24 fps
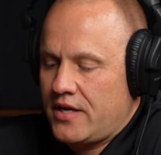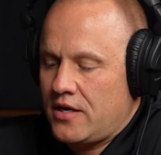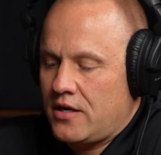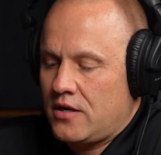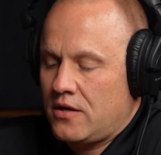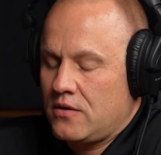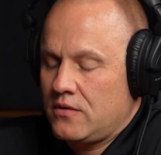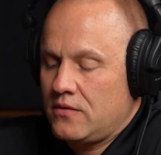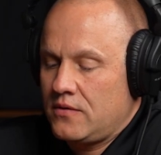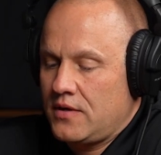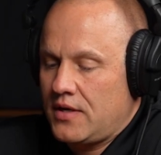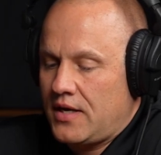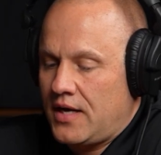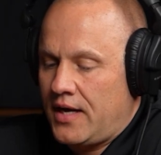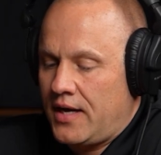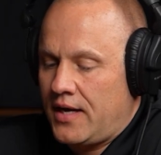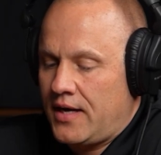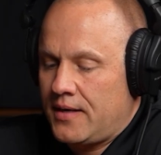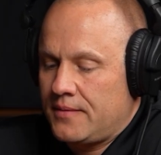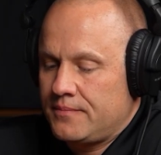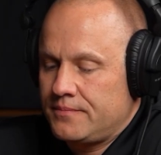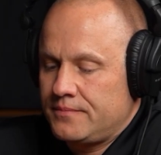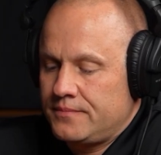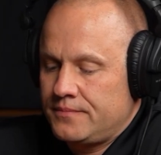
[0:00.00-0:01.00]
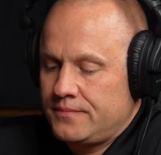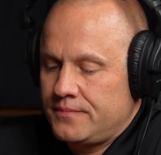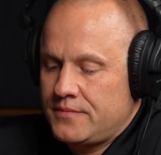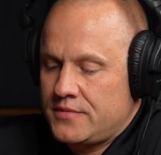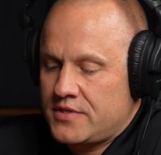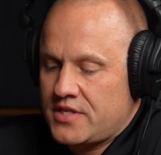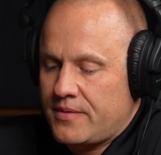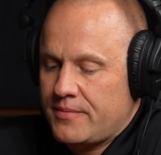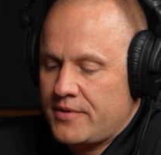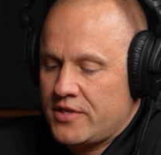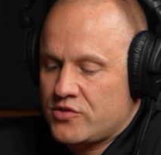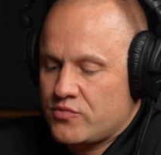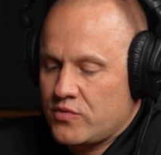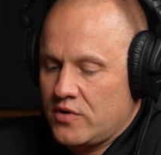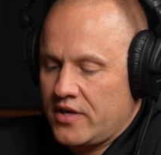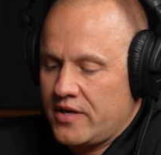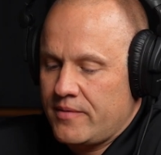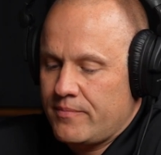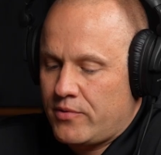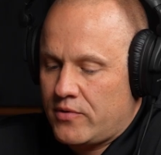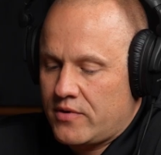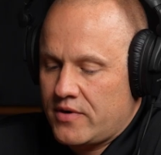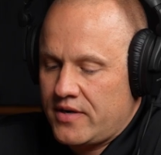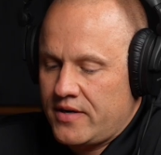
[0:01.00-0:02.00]
something that's really
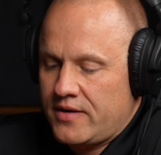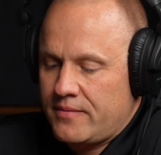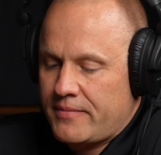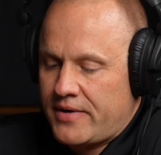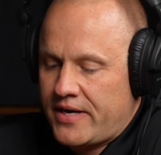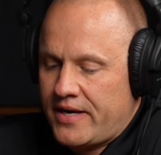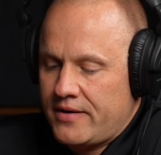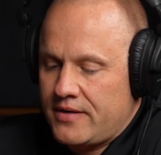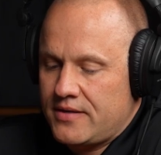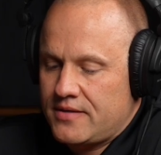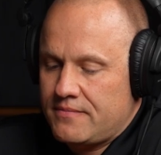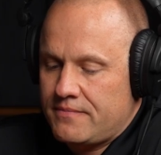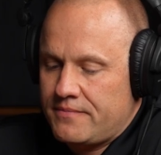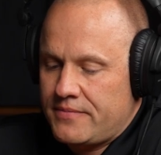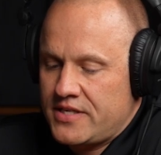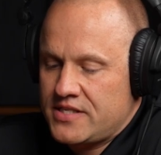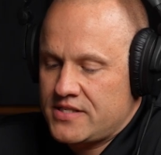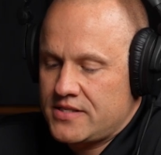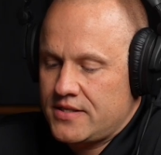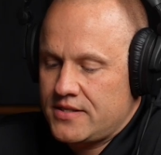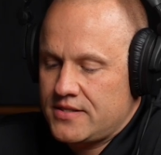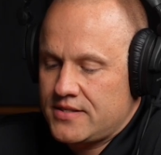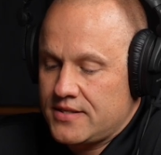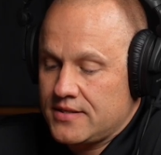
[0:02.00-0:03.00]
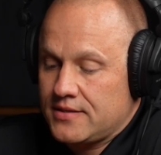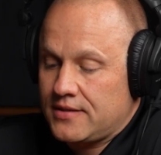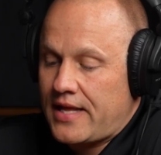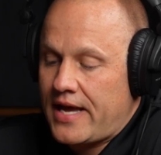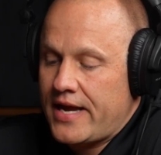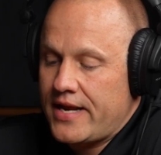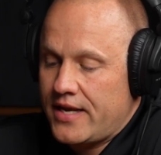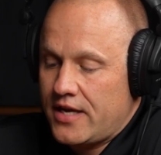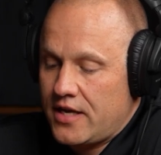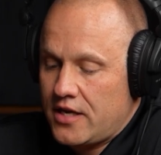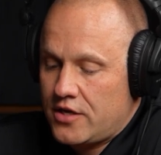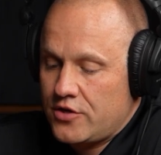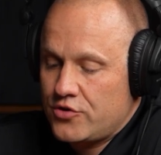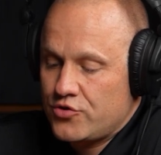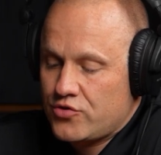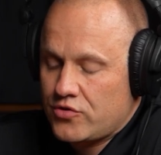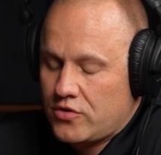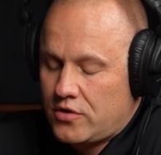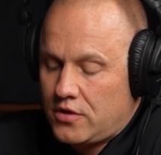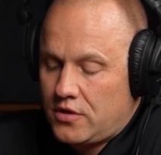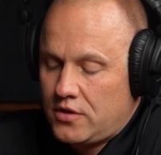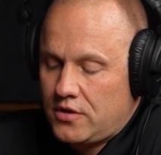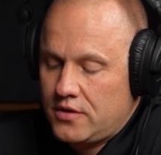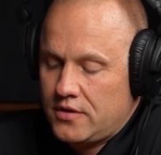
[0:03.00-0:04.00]
important in my business is lighting
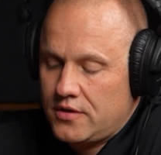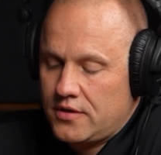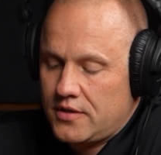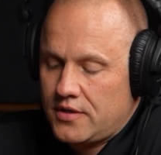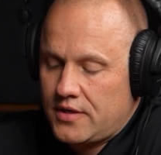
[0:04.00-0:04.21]
control.